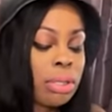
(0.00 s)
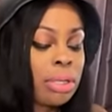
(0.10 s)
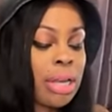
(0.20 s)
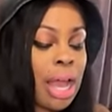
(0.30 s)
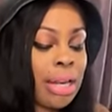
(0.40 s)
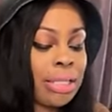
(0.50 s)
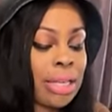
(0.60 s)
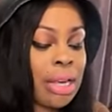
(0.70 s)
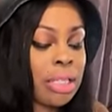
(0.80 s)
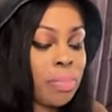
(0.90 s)
Now it's
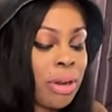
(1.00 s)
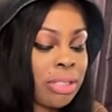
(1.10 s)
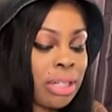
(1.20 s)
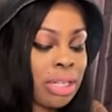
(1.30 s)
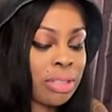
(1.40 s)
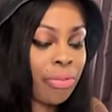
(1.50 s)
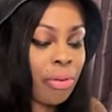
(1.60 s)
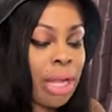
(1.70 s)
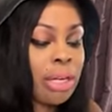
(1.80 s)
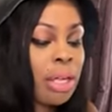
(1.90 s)
like this person is
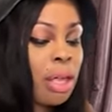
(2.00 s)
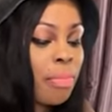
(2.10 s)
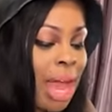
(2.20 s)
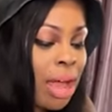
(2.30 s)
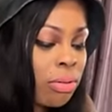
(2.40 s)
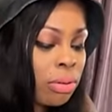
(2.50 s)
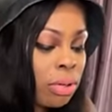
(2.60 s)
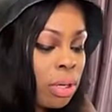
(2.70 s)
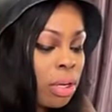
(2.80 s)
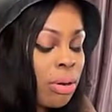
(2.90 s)
afraid to come out
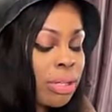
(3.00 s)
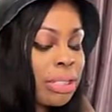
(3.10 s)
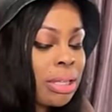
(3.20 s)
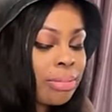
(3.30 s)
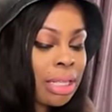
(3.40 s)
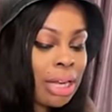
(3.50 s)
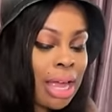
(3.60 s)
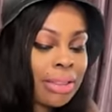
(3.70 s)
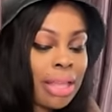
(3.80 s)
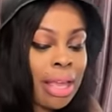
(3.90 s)
or something
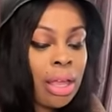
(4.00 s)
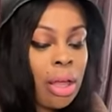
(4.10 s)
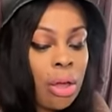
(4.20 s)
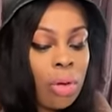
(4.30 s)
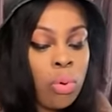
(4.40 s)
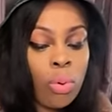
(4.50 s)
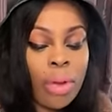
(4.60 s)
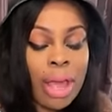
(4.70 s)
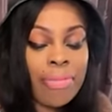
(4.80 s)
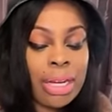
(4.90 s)
like that.
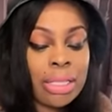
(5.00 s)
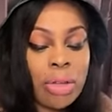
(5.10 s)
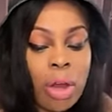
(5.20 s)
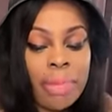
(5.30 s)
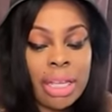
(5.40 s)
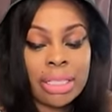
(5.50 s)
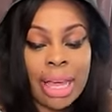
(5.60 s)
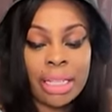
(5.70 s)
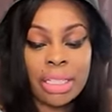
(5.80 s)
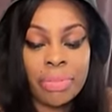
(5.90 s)
Whoever this karmic
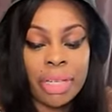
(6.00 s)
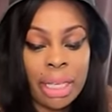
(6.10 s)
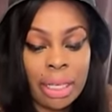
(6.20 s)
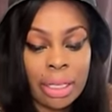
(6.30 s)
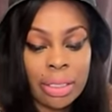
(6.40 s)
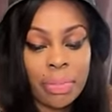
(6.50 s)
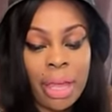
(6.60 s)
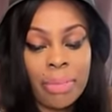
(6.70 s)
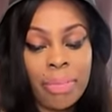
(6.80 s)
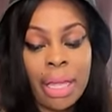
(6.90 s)
attachment is,
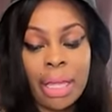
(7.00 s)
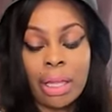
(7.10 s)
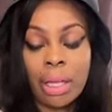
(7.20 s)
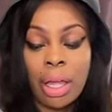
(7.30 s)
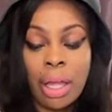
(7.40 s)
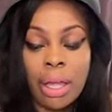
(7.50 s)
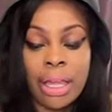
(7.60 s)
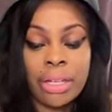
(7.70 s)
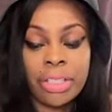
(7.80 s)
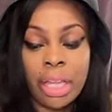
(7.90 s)
baby,
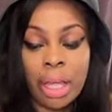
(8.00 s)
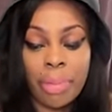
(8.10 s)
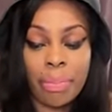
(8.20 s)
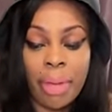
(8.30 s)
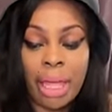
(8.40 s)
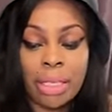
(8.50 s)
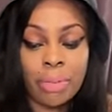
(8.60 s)
energy can be past,